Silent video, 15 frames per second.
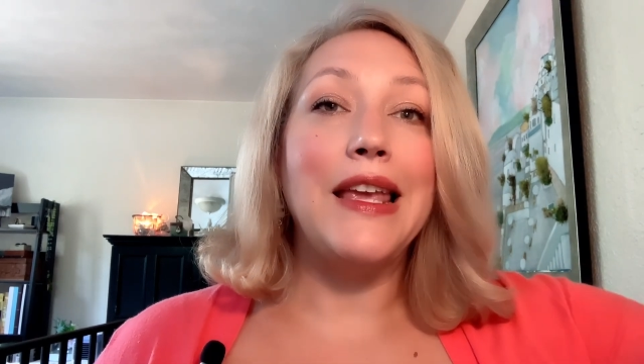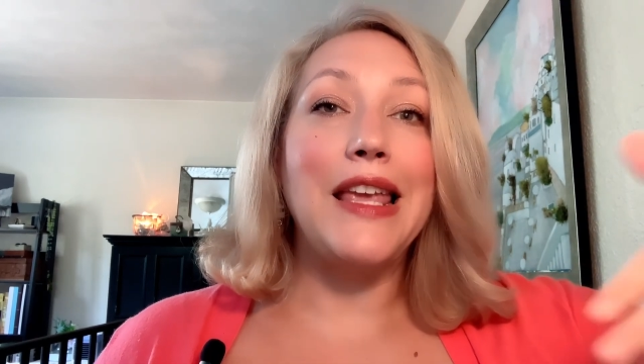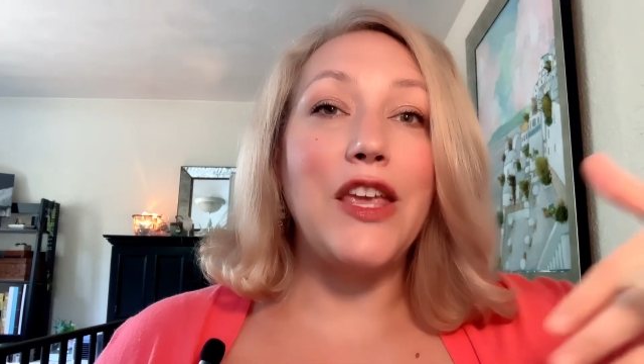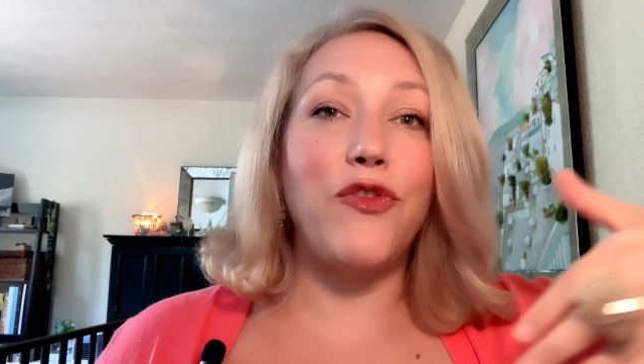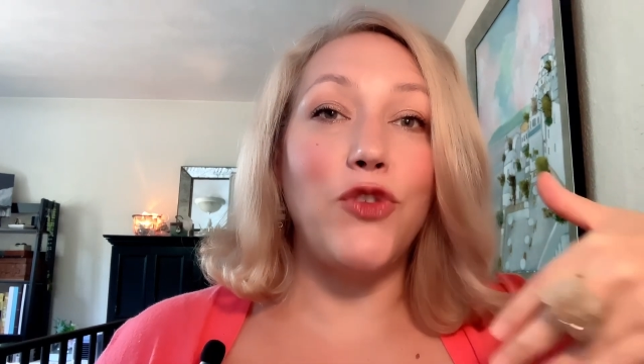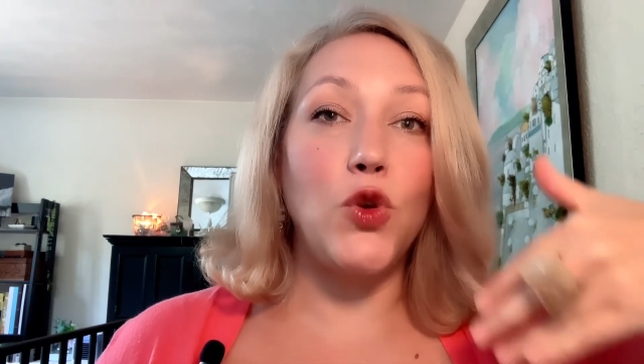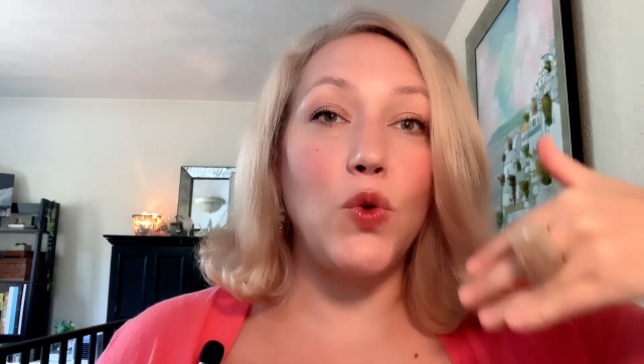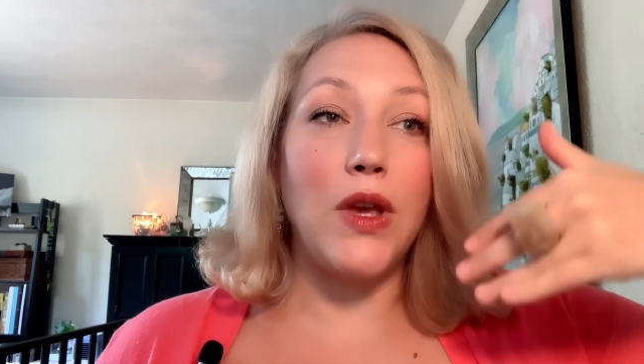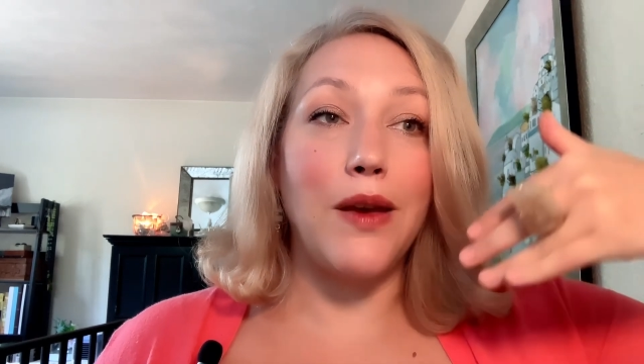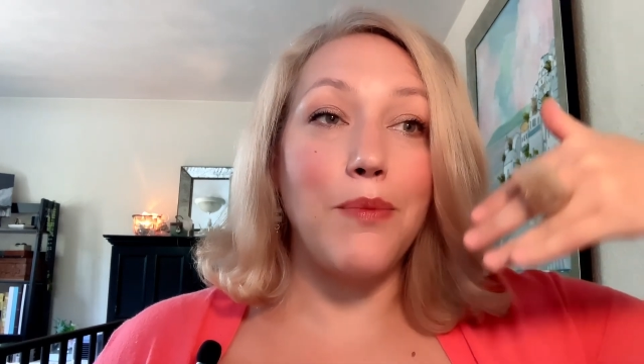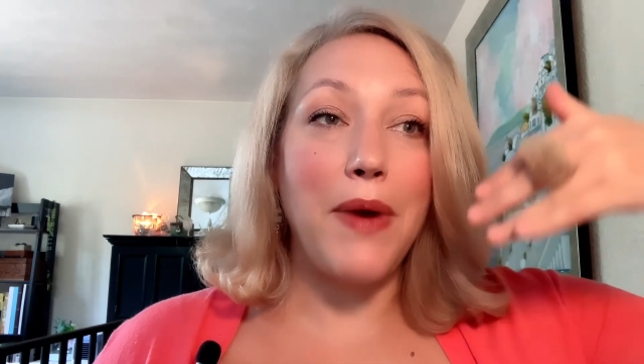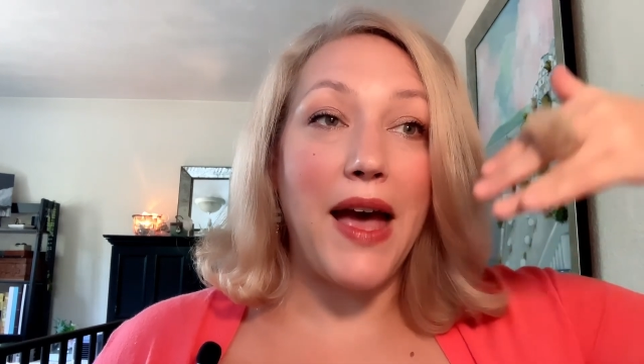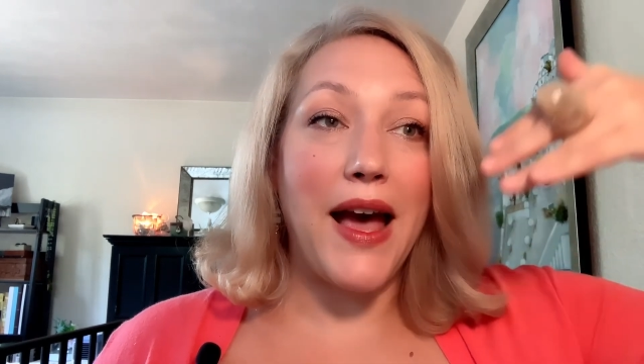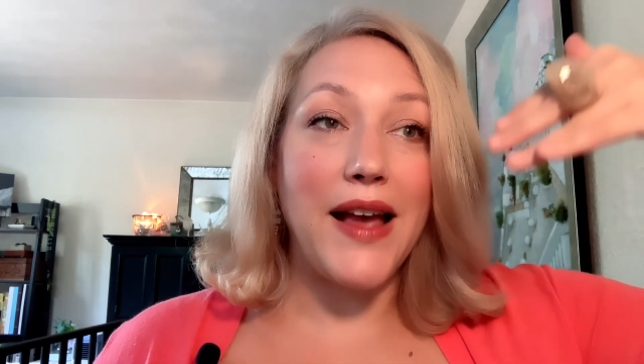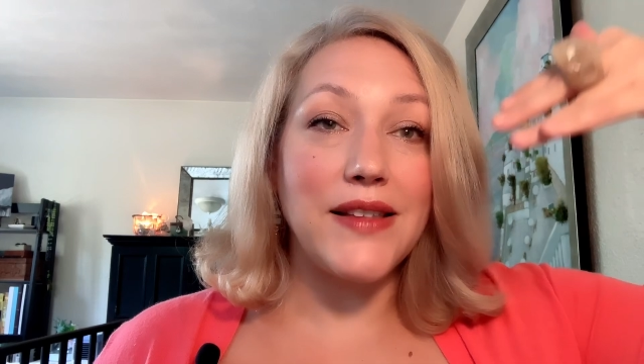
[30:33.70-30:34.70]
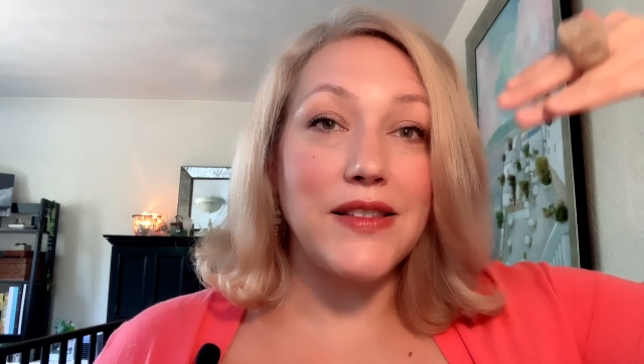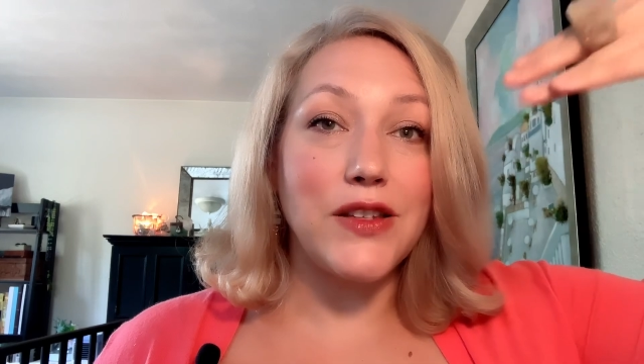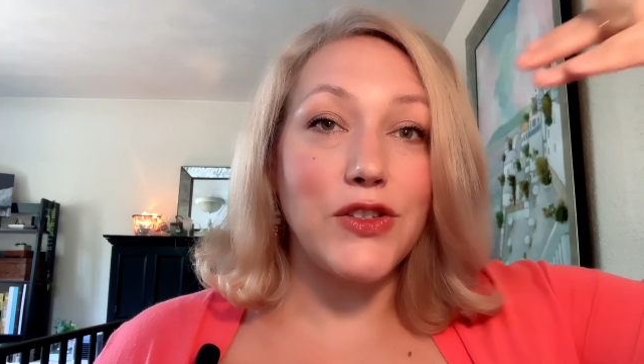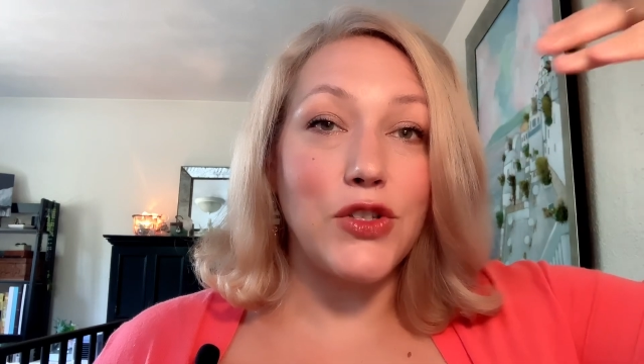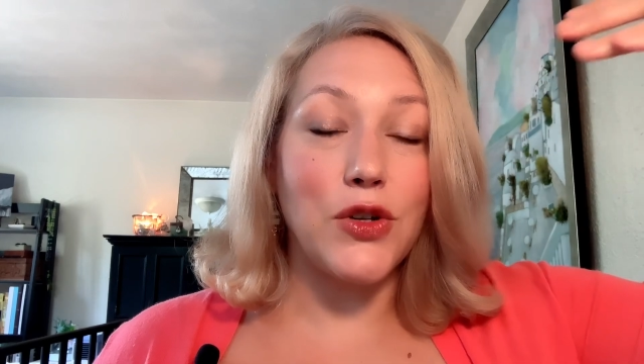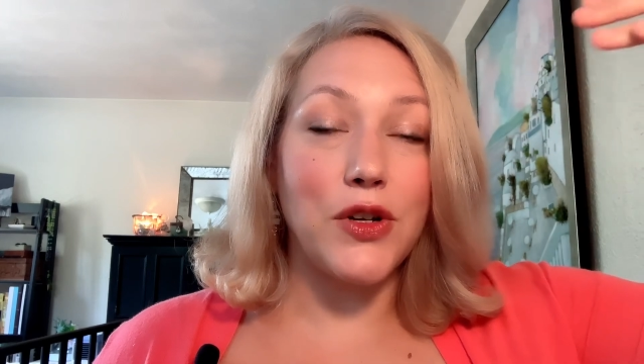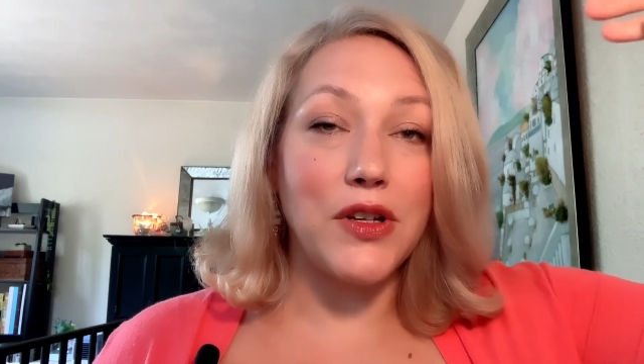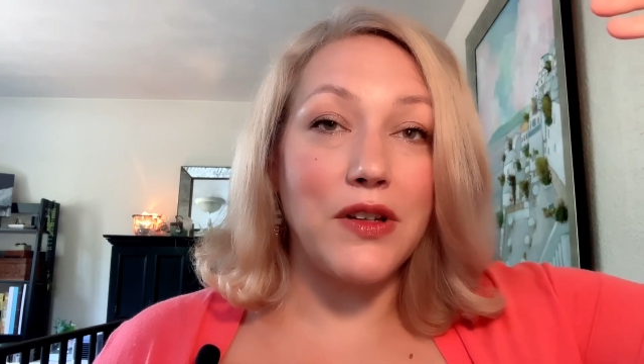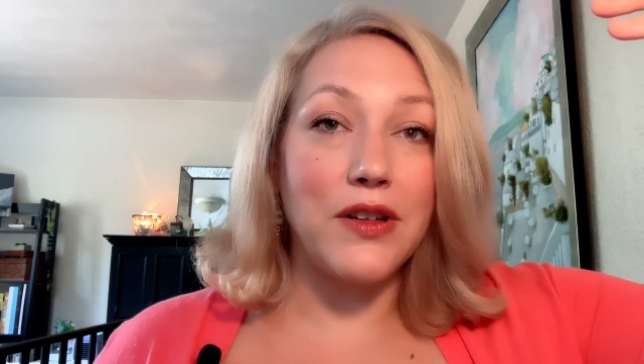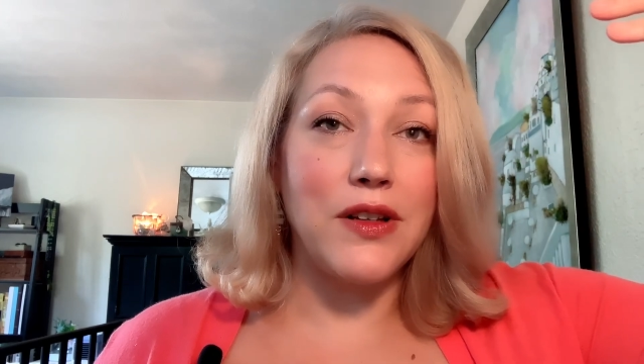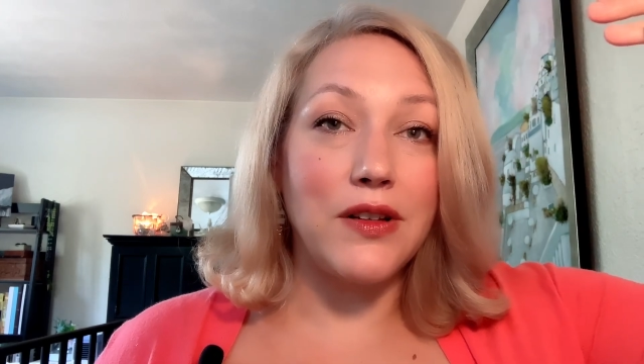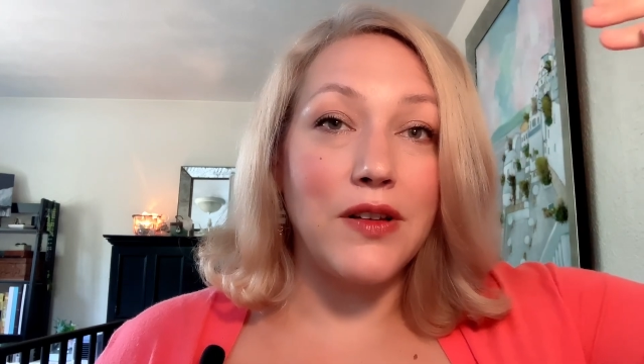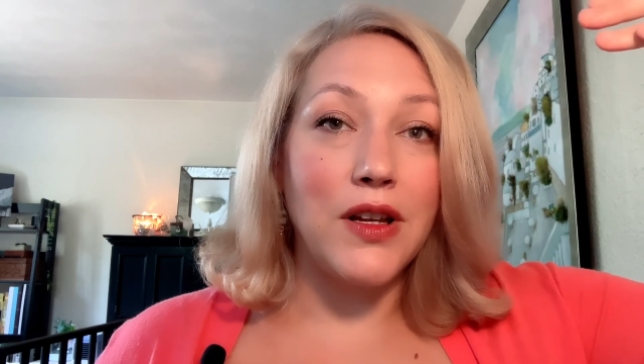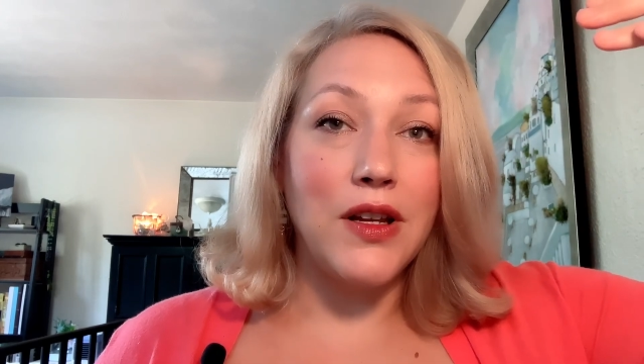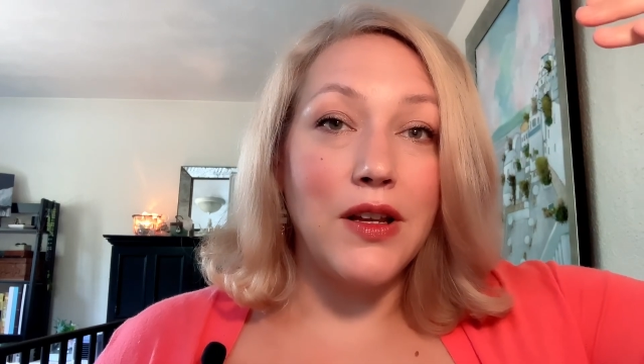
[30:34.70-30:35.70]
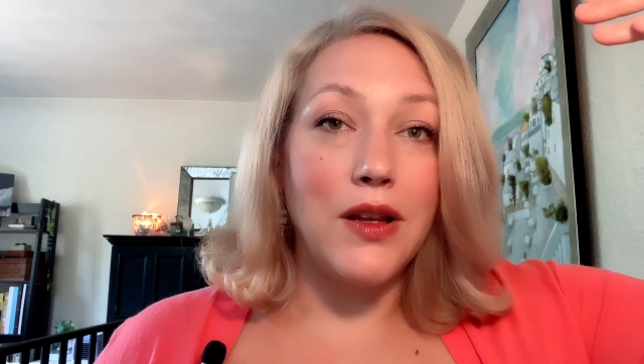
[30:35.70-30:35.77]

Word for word: if you get past a certain,